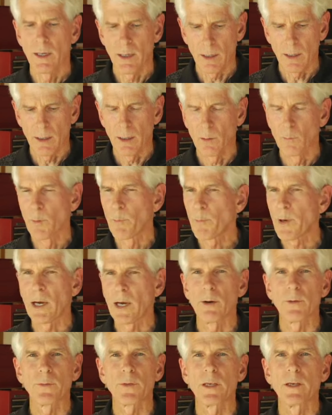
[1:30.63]
uh,
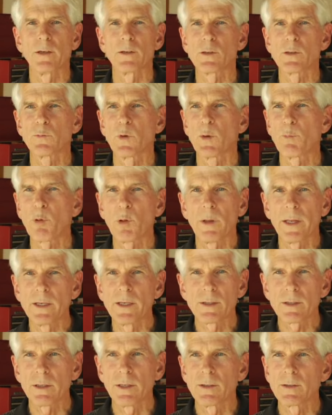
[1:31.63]
repair things and
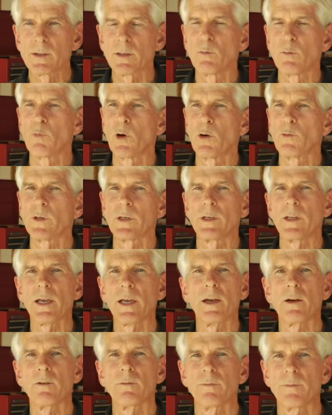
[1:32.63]
replace things that have broken
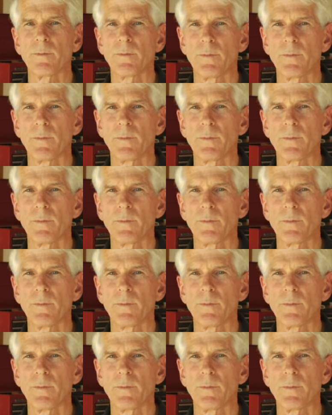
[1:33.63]
down.